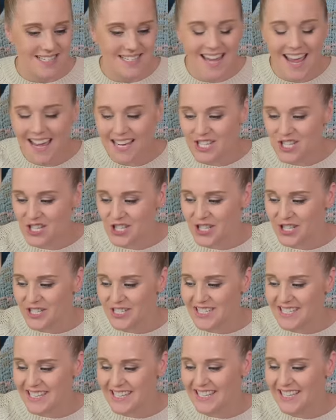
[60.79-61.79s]

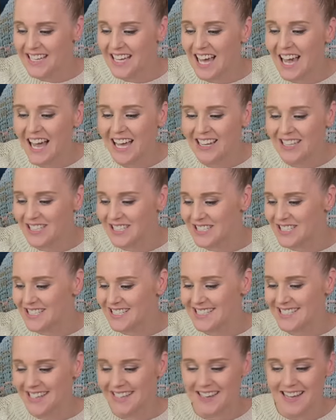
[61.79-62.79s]
textures, and
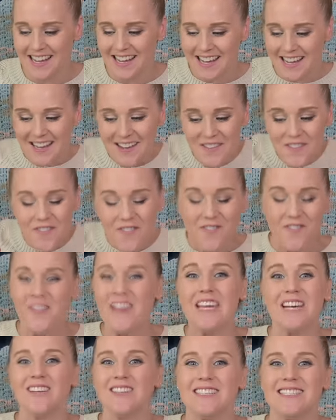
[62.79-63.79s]
colors, and
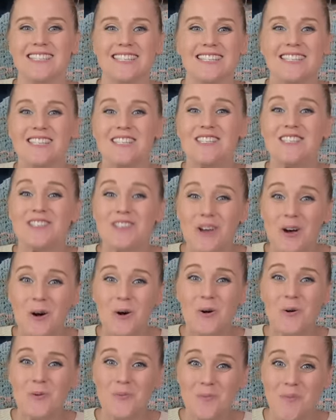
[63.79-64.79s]
feels. It's
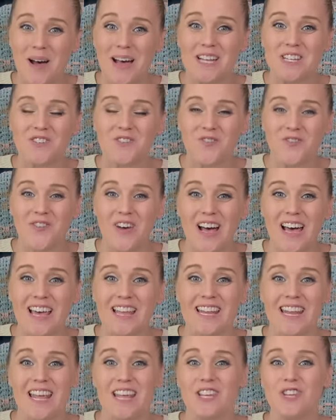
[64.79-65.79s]
so much
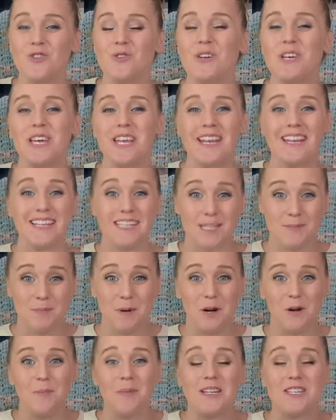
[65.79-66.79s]
fun and you can
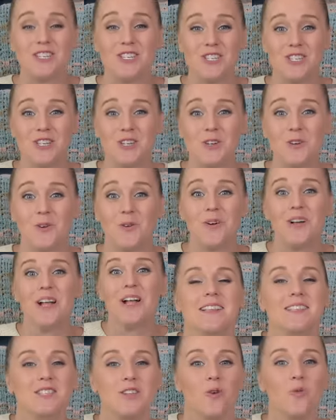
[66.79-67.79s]
experiment too.
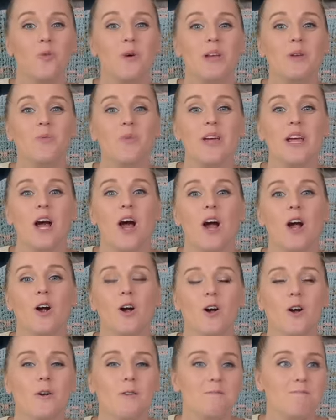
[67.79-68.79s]
So when we
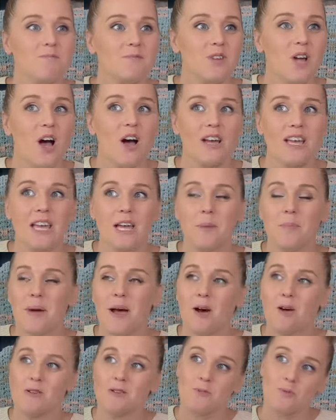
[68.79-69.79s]
are talking
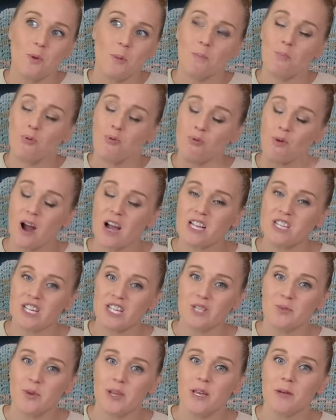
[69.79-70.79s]
about what
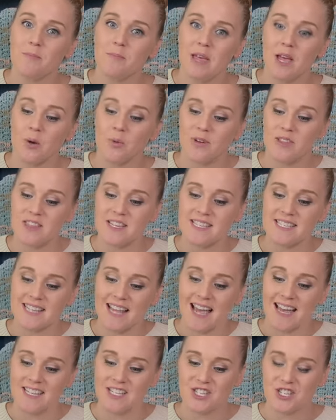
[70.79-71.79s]
projects we can make with a
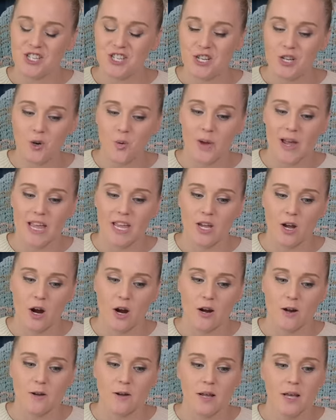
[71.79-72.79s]
size 2 weight
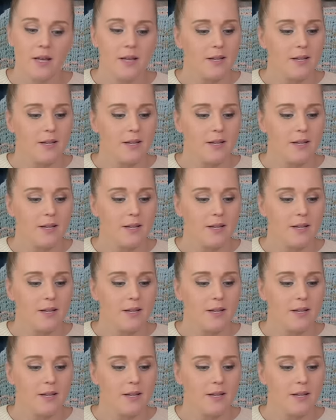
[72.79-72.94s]
yarn,